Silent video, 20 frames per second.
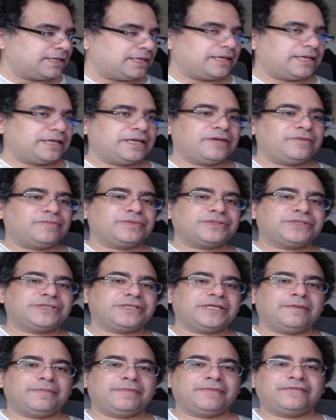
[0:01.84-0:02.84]
Hey, what's
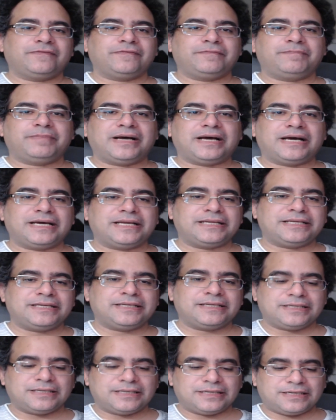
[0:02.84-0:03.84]
up,
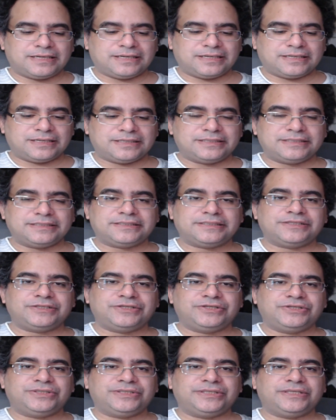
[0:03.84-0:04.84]
everybody? This is
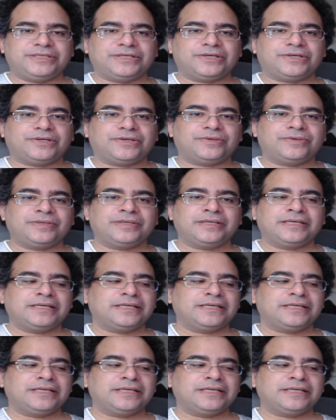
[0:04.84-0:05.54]
Gio.